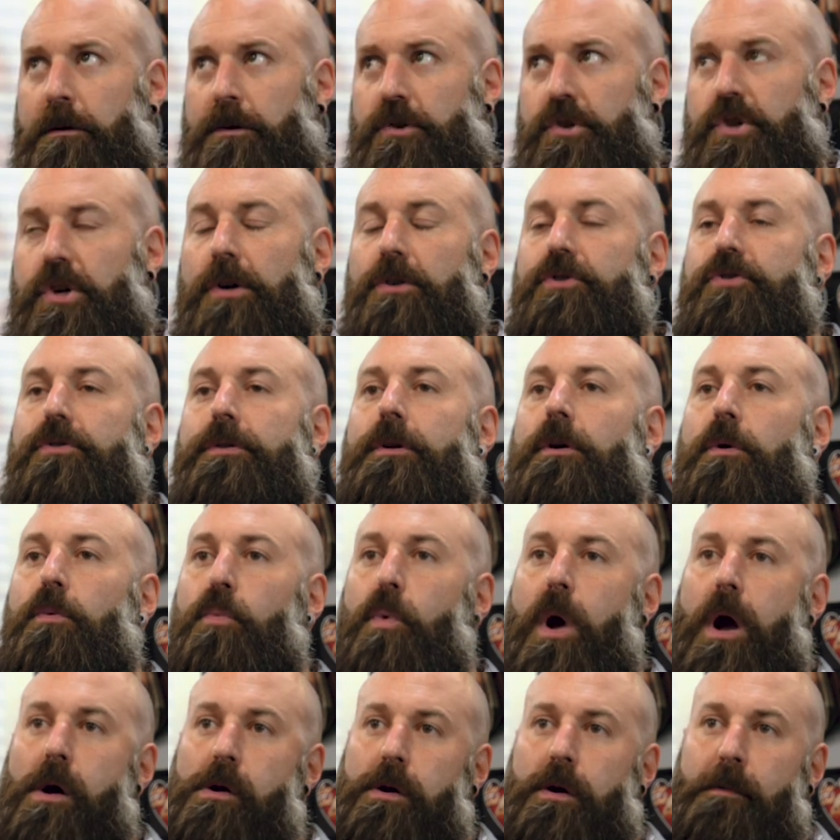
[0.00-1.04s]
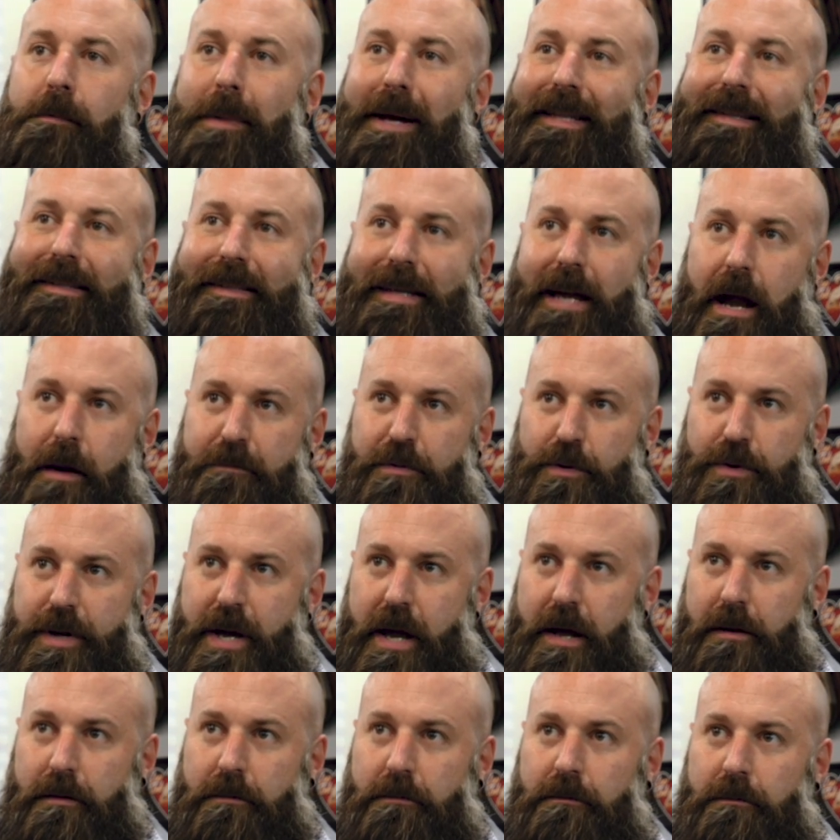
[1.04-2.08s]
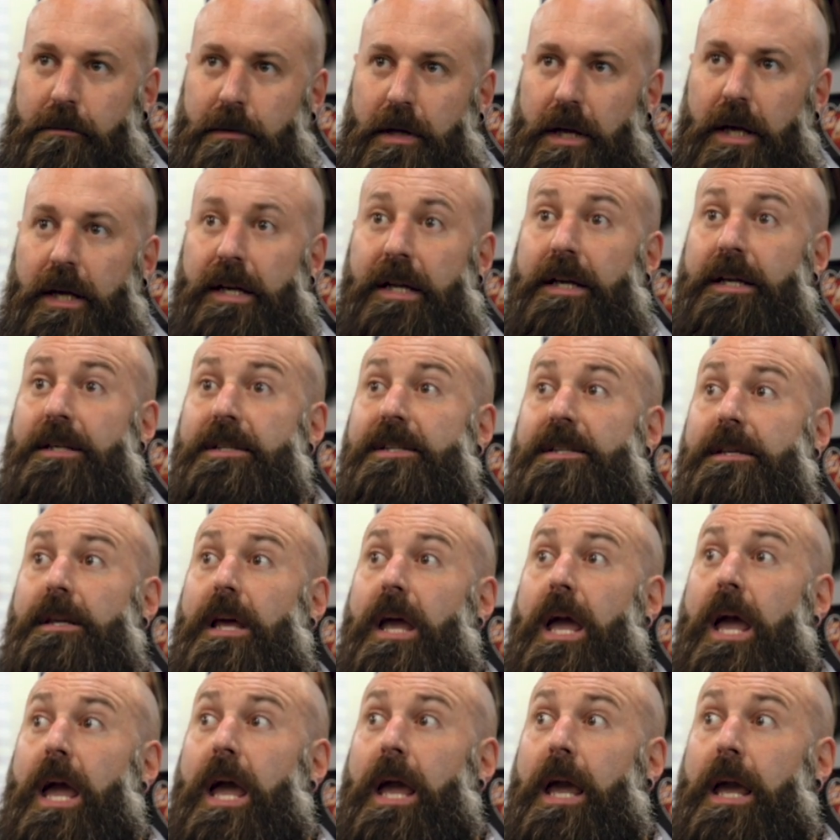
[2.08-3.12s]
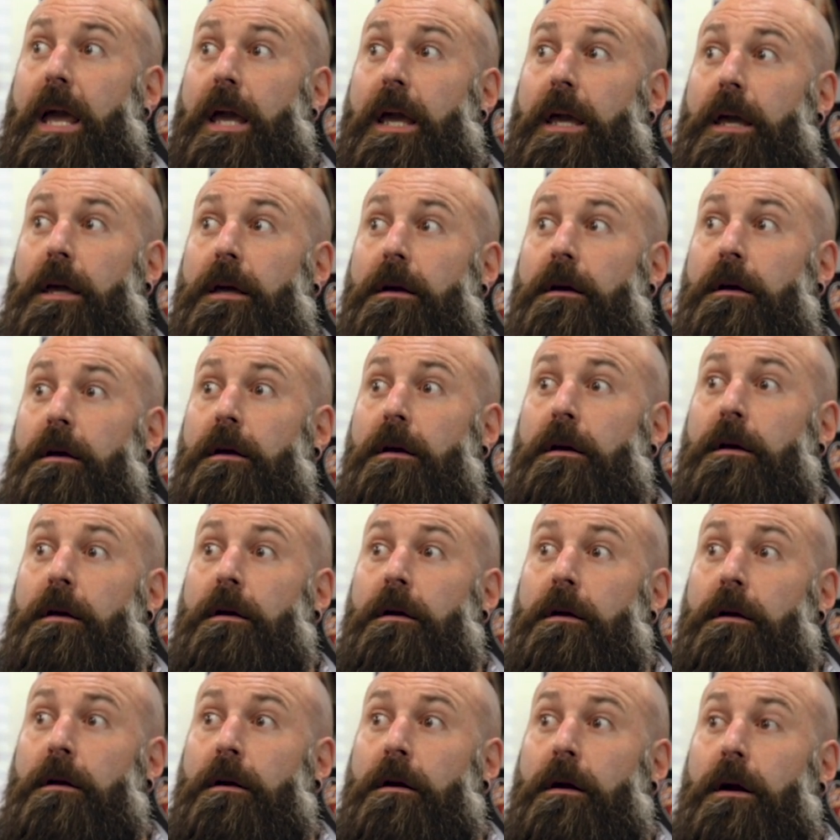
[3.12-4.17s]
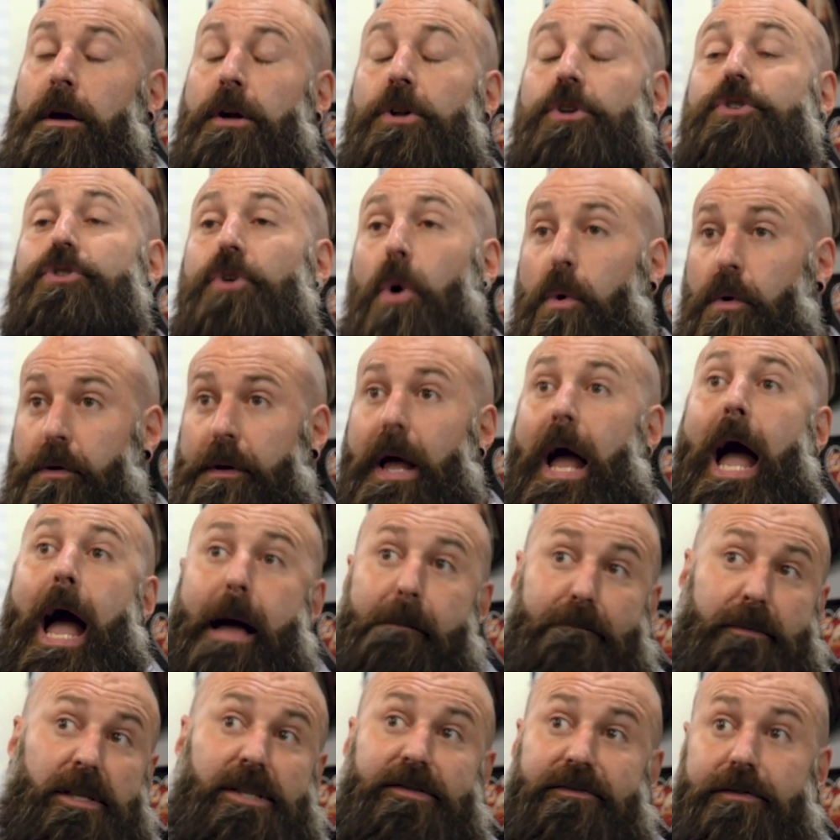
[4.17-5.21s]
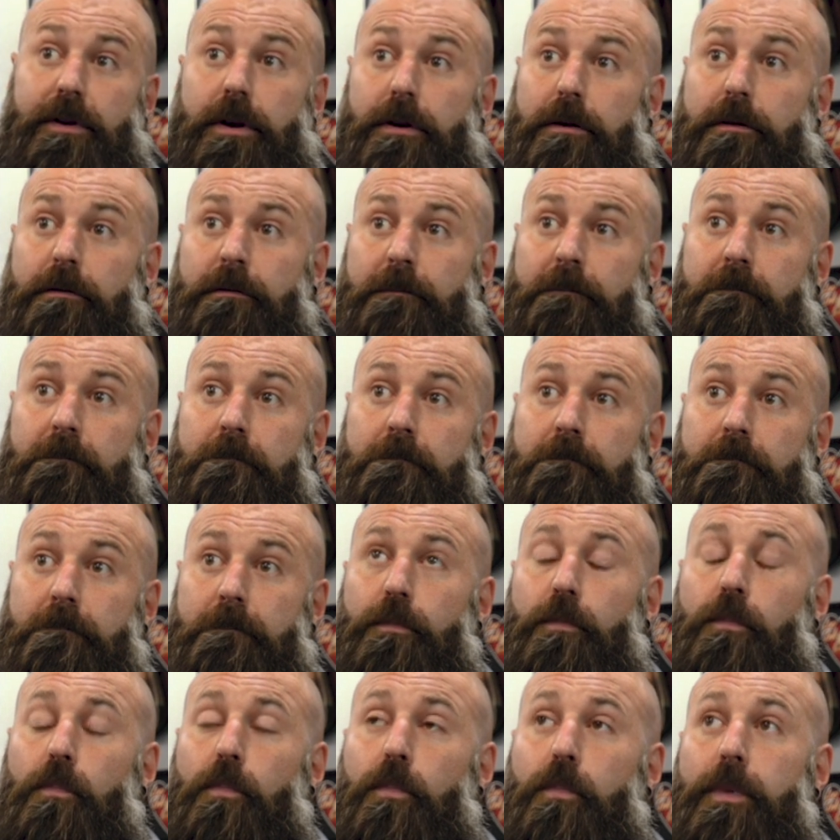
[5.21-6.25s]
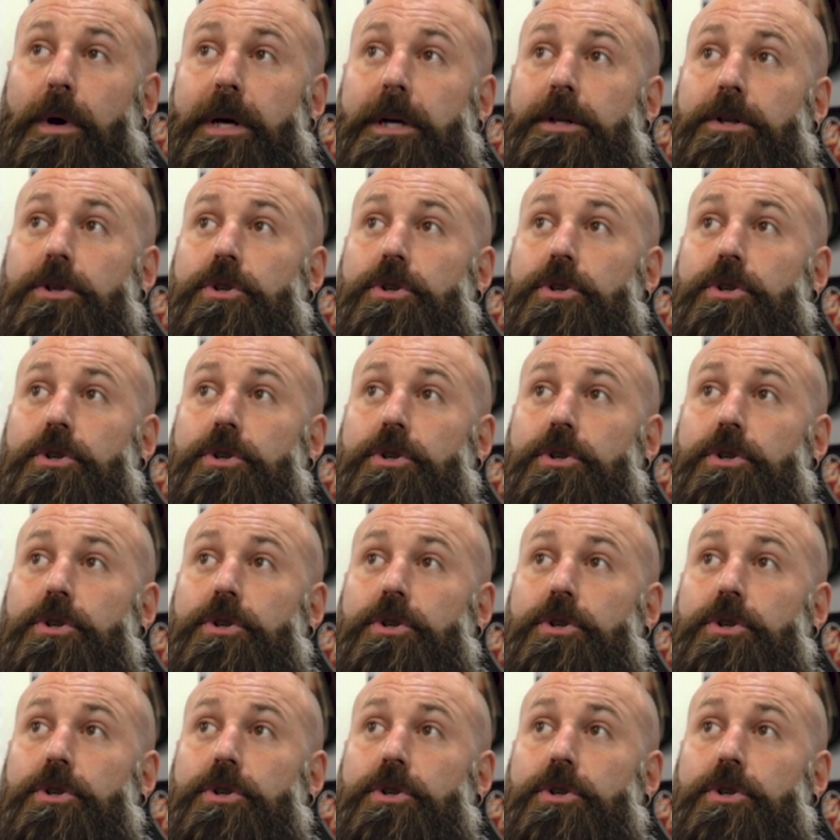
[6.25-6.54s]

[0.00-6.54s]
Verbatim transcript: Children are welcome at the Dapper Den. It is an adult atmosphere. We